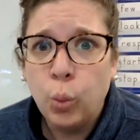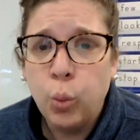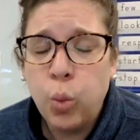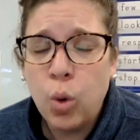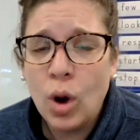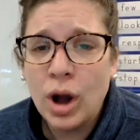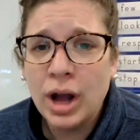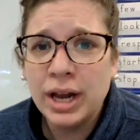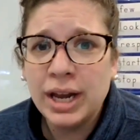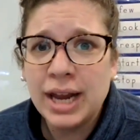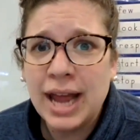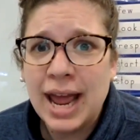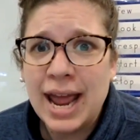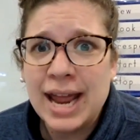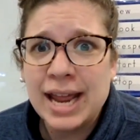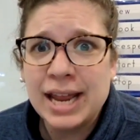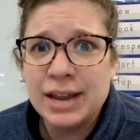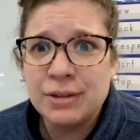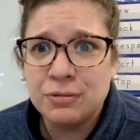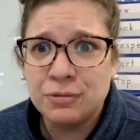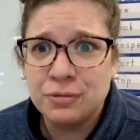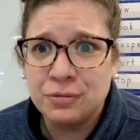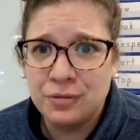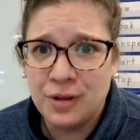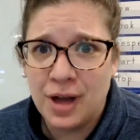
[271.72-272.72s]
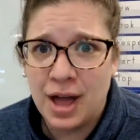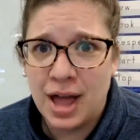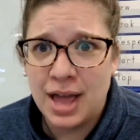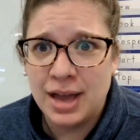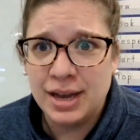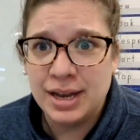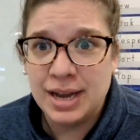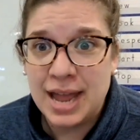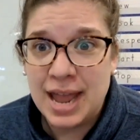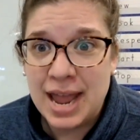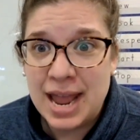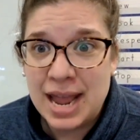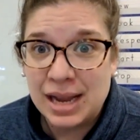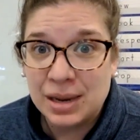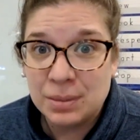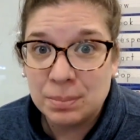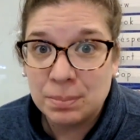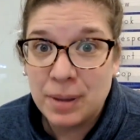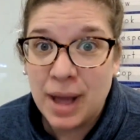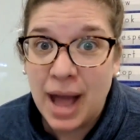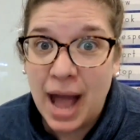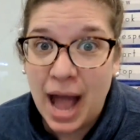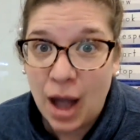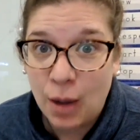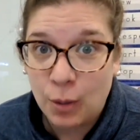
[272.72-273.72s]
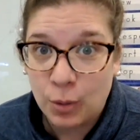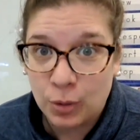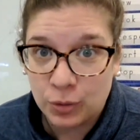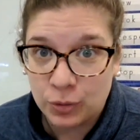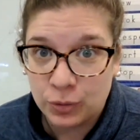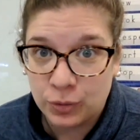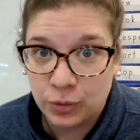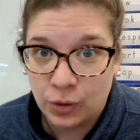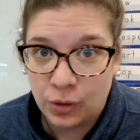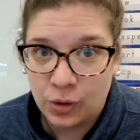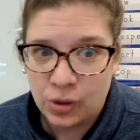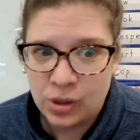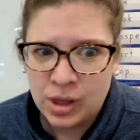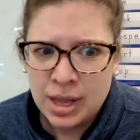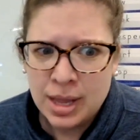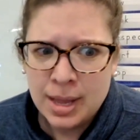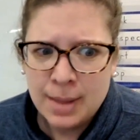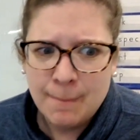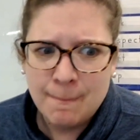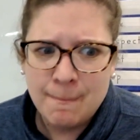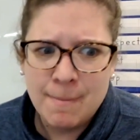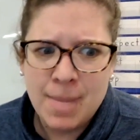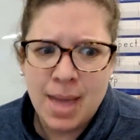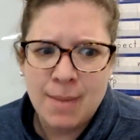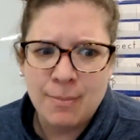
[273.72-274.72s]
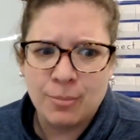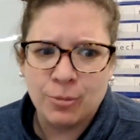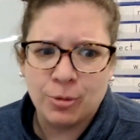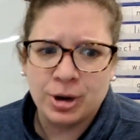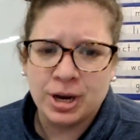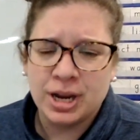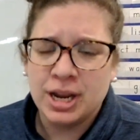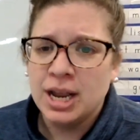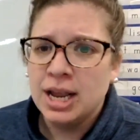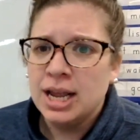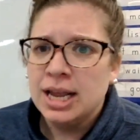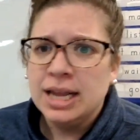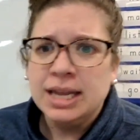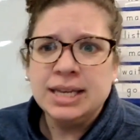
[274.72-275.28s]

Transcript: What a fun and powerful memory.